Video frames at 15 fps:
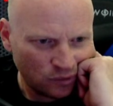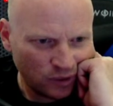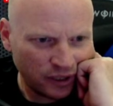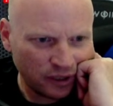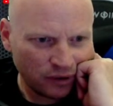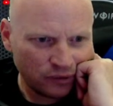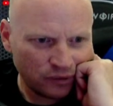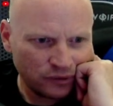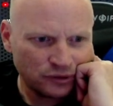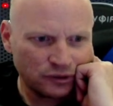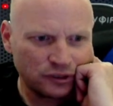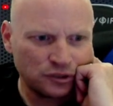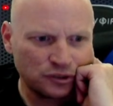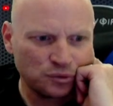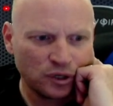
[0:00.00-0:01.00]
Wow.
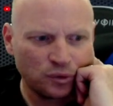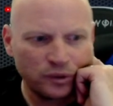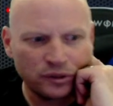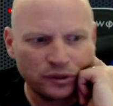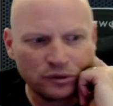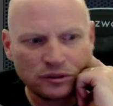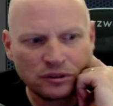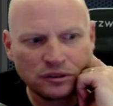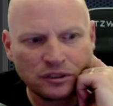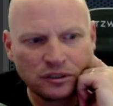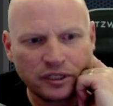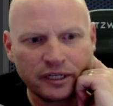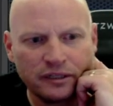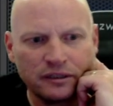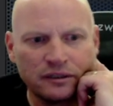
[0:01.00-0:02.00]
So this is what Quindor's
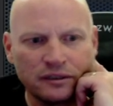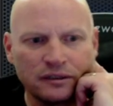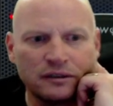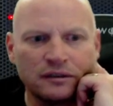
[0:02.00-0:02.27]
looks like.